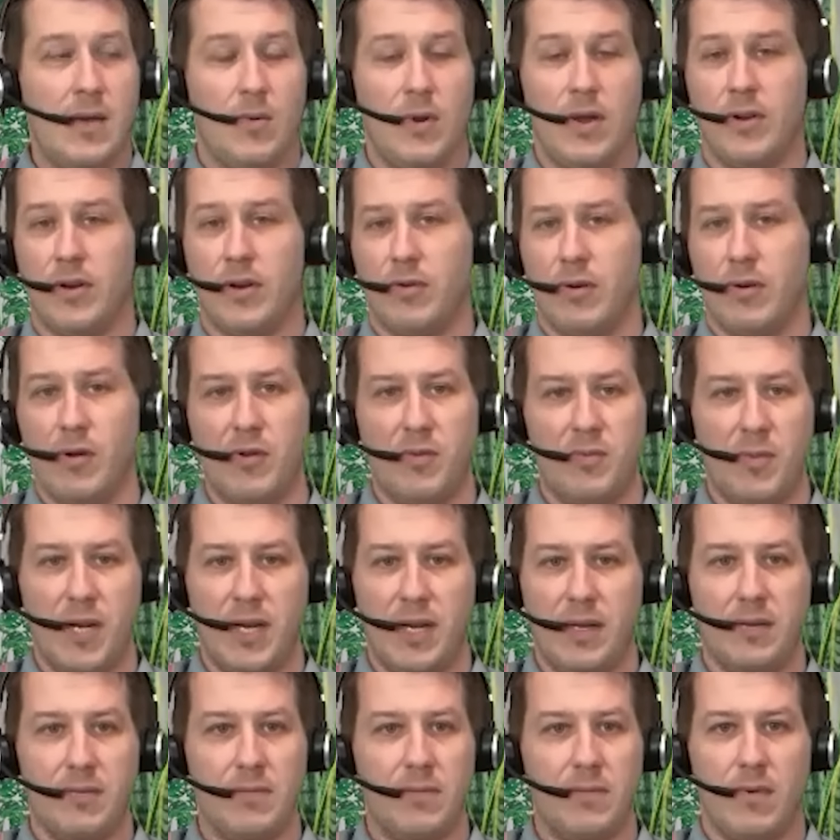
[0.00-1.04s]
we have a growth
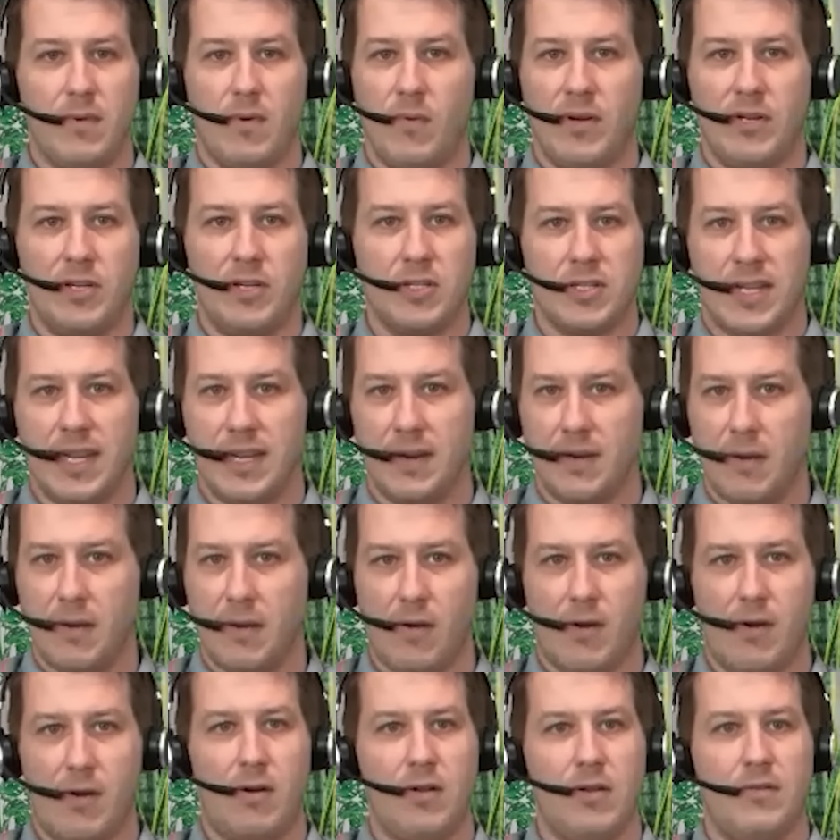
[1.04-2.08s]
meeting where we just get
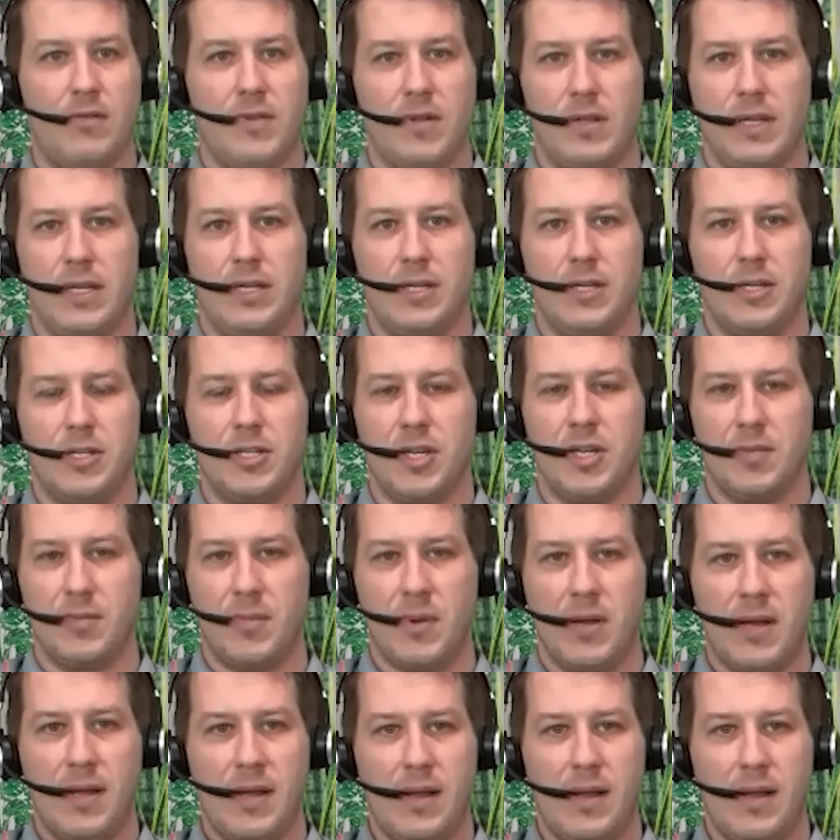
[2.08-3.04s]
all of the leadership